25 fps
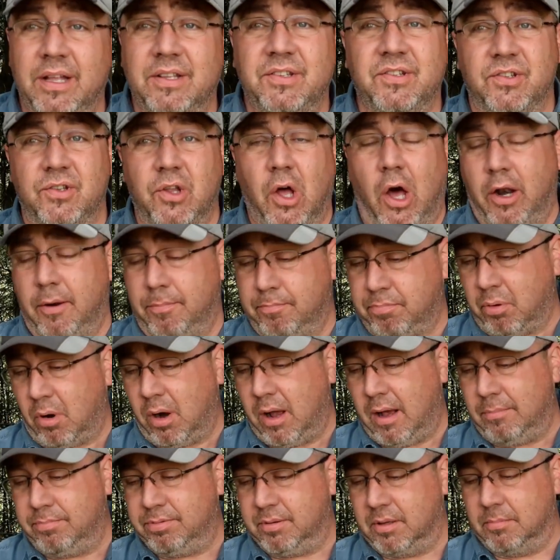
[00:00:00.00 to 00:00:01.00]
it's not a
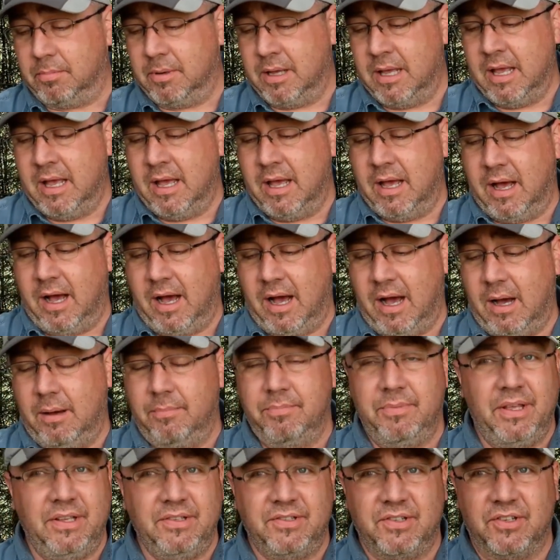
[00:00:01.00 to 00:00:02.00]
problem.
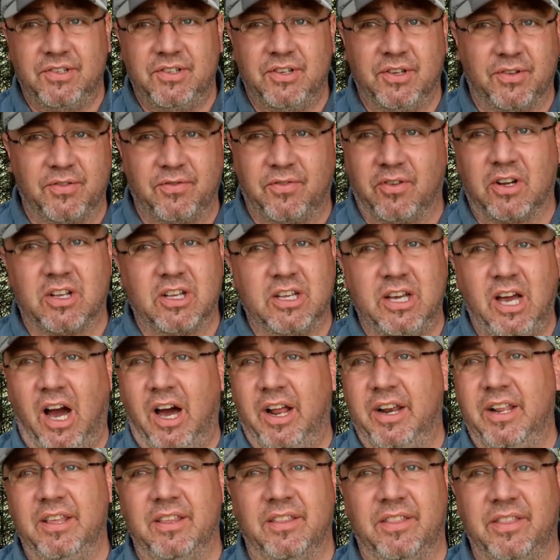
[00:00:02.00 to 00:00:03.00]
These are just for
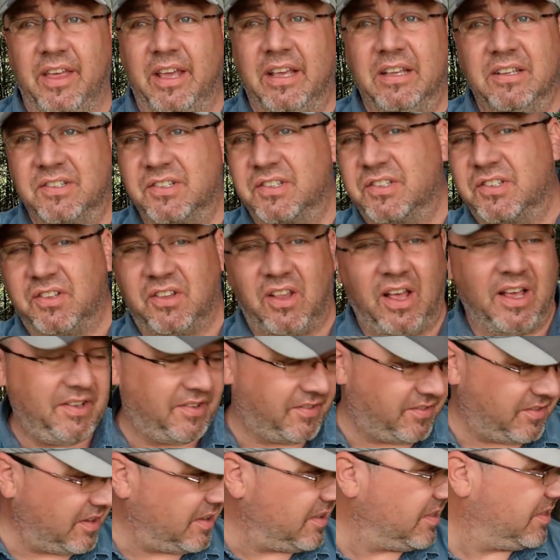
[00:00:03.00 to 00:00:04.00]
cutting things,
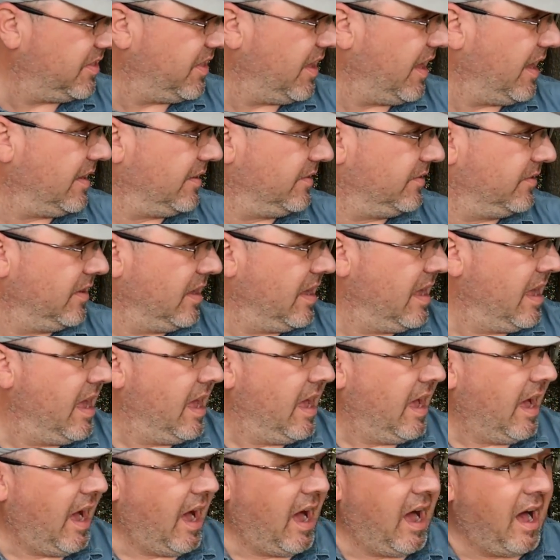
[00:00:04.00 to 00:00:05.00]
slicing things.
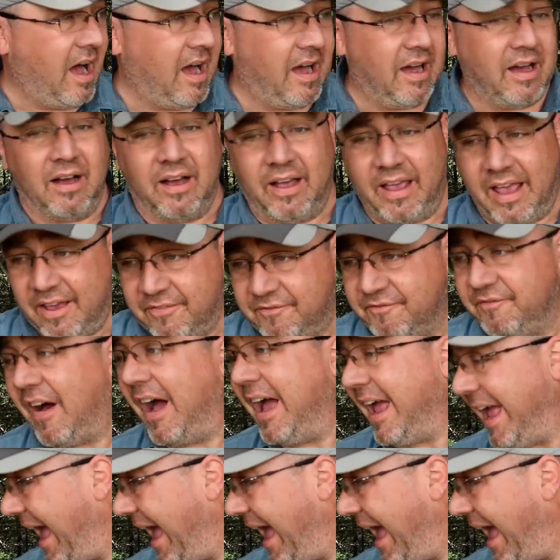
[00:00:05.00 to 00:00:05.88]
If I